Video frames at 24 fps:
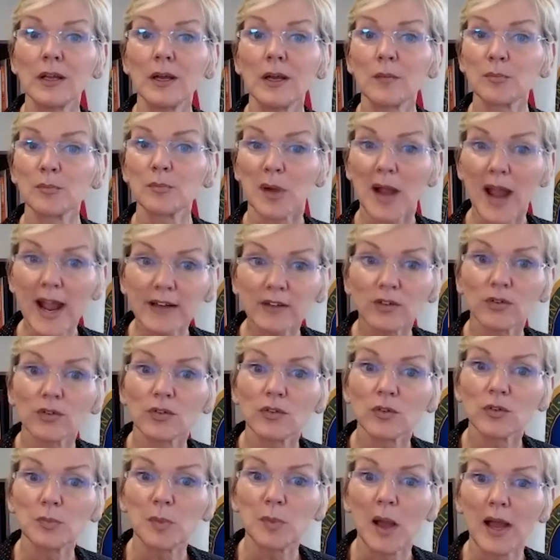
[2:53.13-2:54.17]

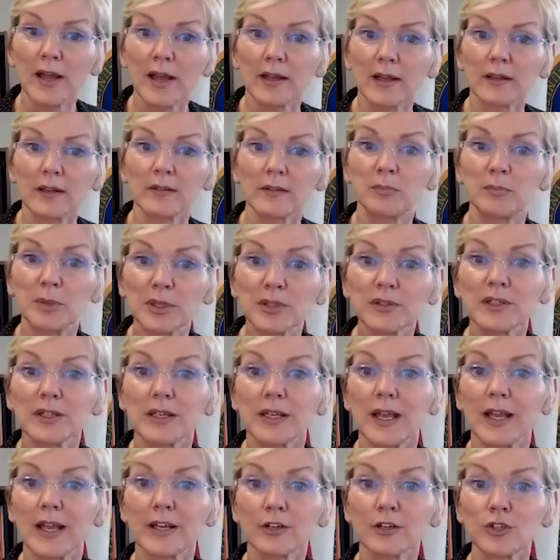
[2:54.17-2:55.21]
practices behind
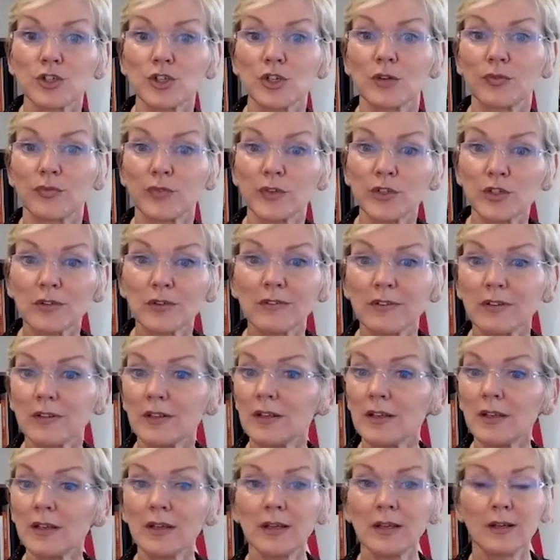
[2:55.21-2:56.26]
building energy
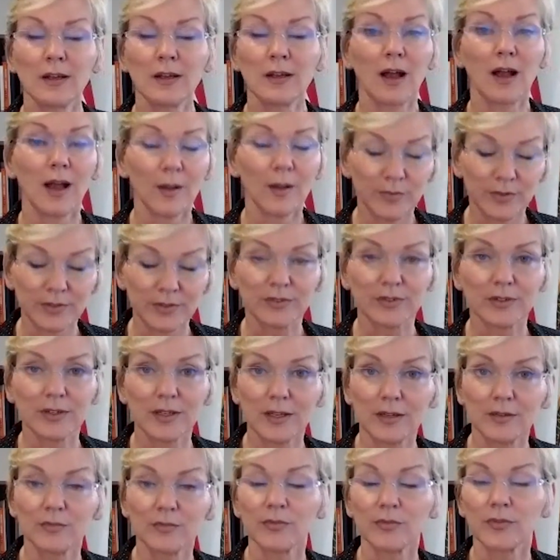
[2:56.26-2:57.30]
efficiency obviously
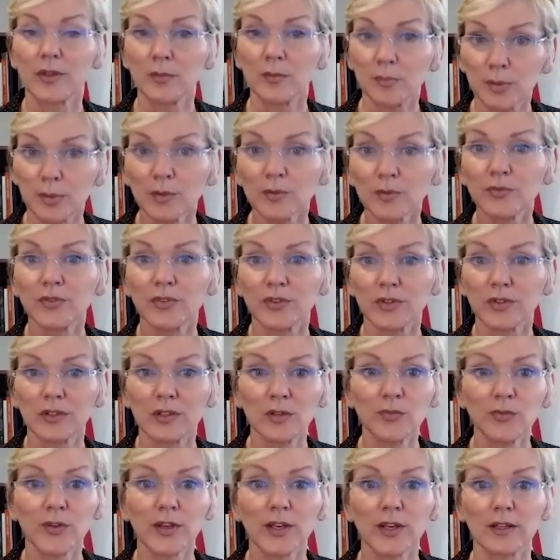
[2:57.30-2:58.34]
have improved
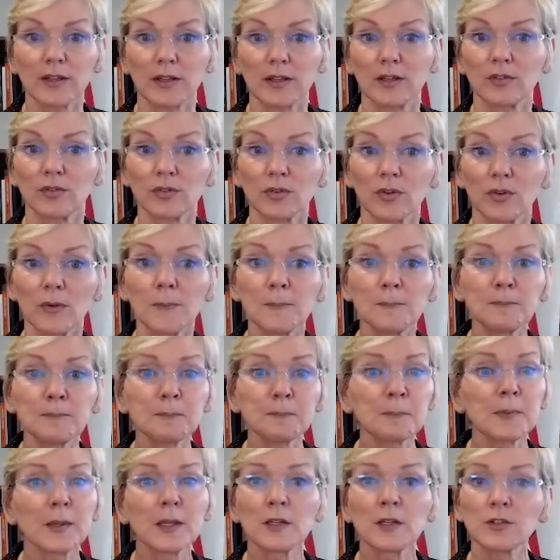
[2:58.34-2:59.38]
significantly. So
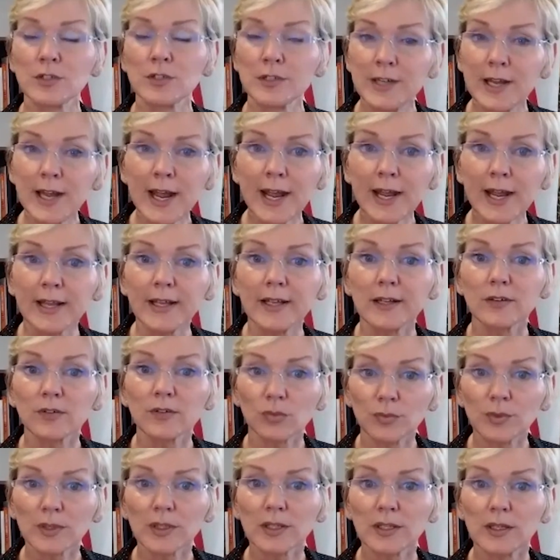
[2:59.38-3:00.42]
today, it's
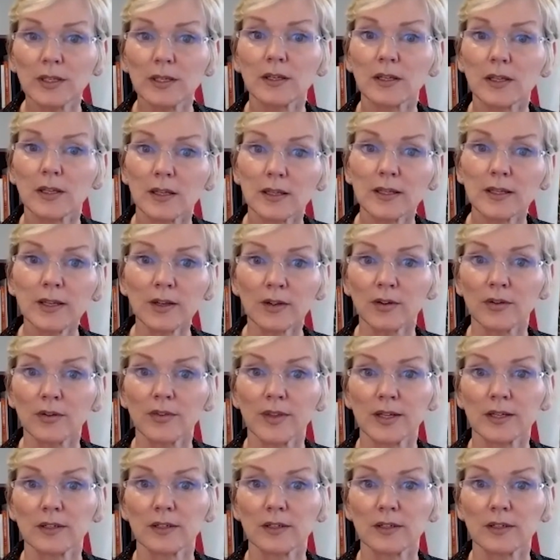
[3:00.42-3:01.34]
really clear that